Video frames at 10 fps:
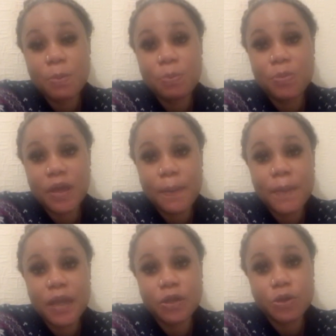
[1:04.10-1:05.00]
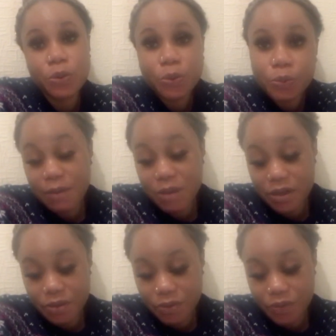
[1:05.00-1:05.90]
Pigmento. I made
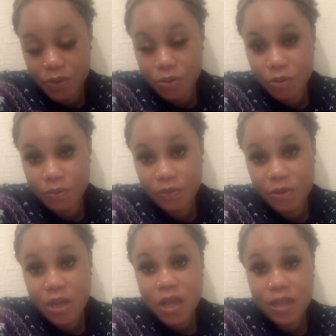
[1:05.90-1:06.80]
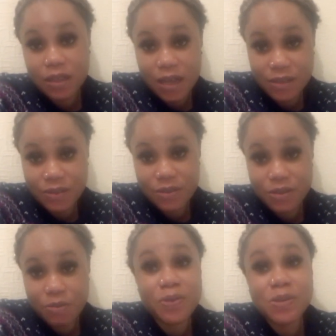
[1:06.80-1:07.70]
a review of that
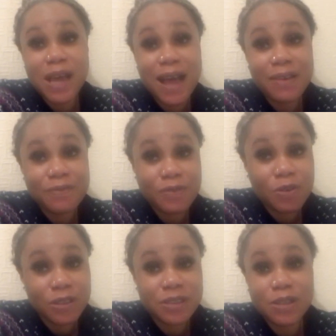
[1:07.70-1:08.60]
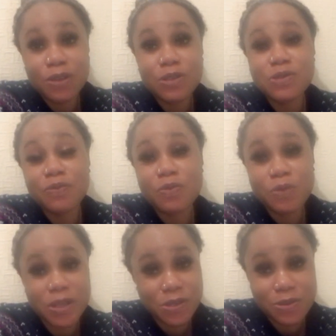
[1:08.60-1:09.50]
serum. I've gotten lots of
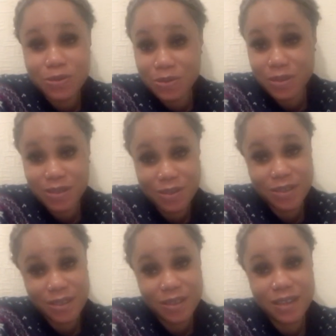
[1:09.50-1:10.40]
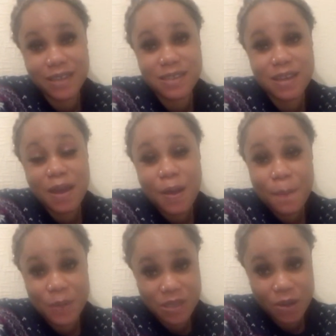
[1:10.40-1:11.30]
questions concerning that
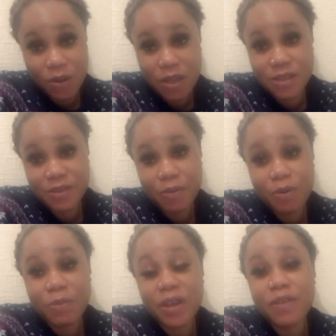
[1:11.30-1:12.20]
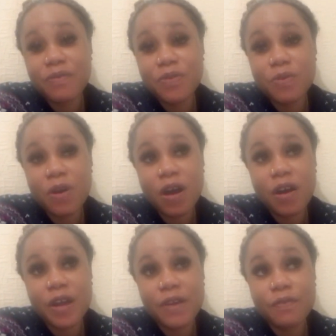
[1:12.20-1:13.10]
particular serum if you
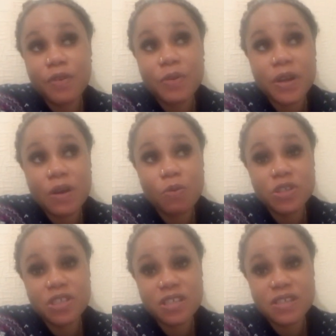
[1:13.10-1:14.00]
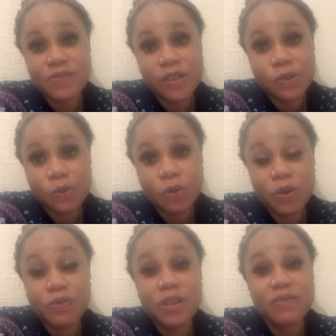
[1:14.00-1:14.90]
are a foreigner watching this video or
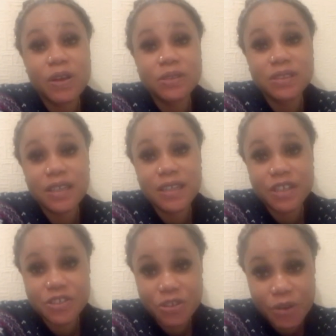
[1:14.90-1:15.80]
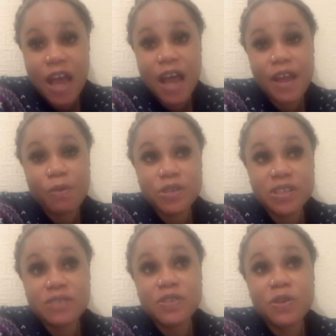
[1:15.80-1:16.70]
if you live outside nigeria and you're
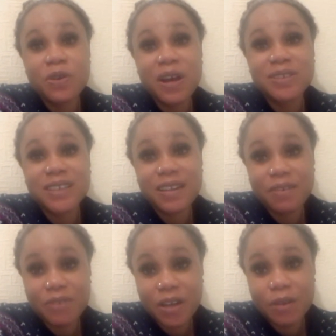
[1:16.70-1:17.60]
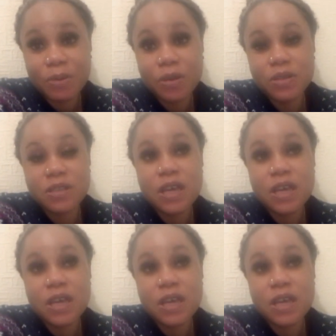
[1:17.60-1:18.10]
watching this video or outside africa because